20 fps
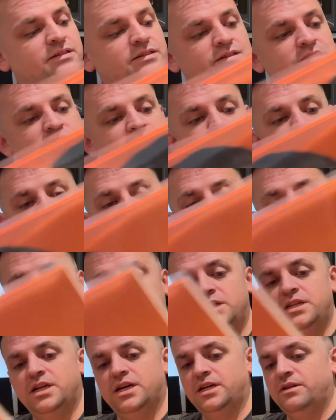Summer
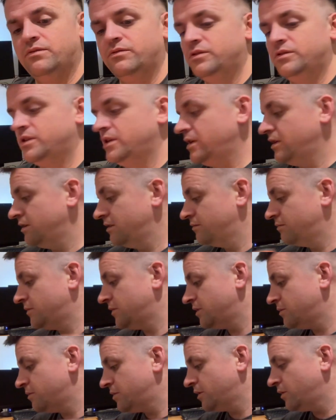69, obviously,
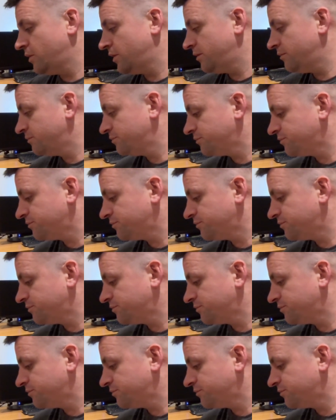another big one.